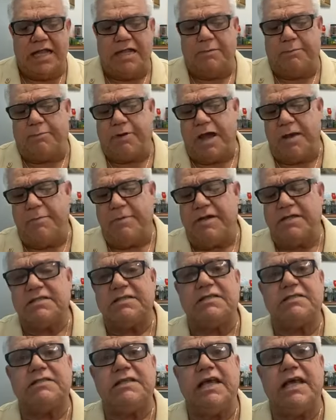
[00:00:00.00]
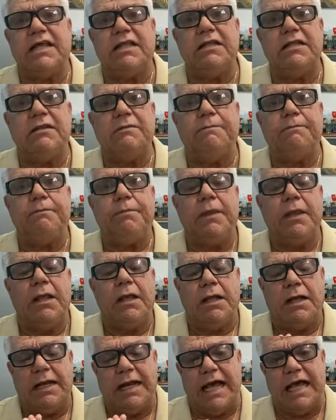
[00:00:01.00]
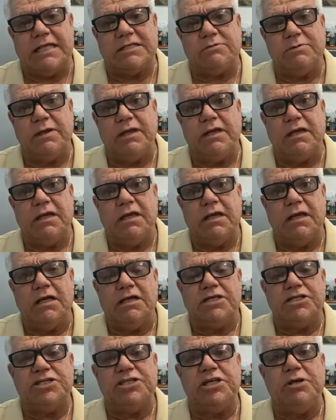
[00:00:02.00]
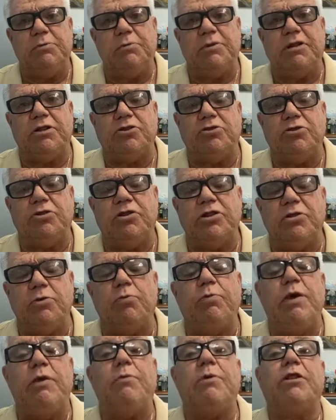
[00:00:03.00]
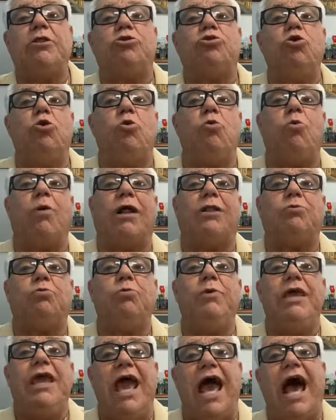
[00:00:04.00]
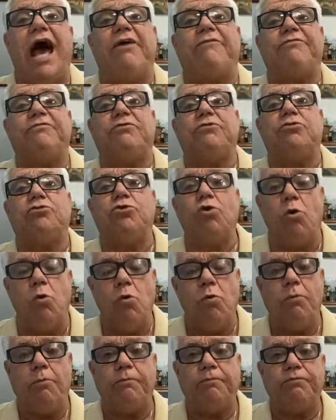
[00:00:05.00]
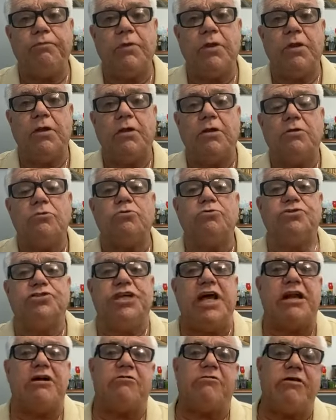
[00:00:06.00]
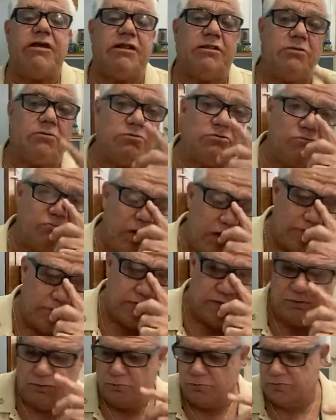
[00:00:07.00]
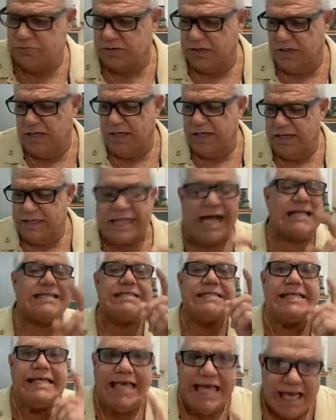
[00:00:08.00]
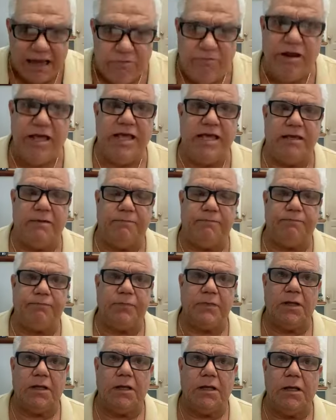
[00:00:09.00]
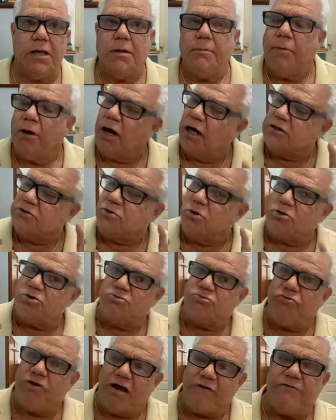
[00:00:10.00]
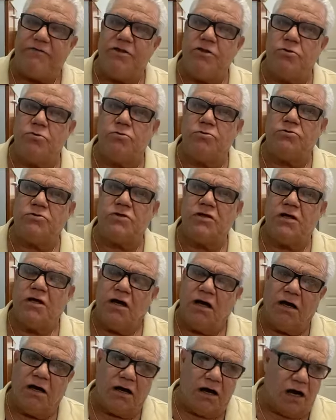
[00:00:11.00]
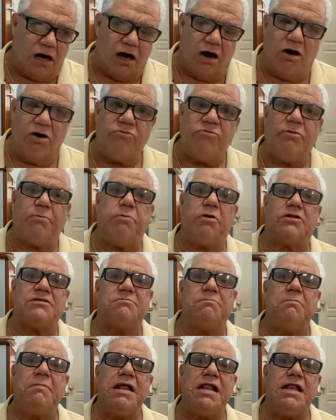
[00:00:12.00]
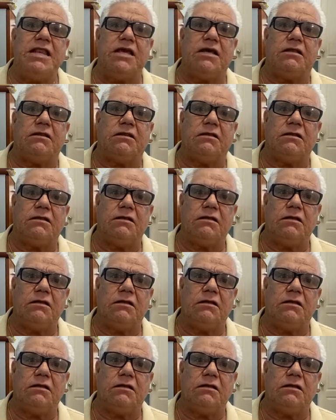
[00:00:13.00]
And the Prime Minister said last week, she will, we will do what we have to do to generate those revenues. That's scary because those revenues are 100 plus million.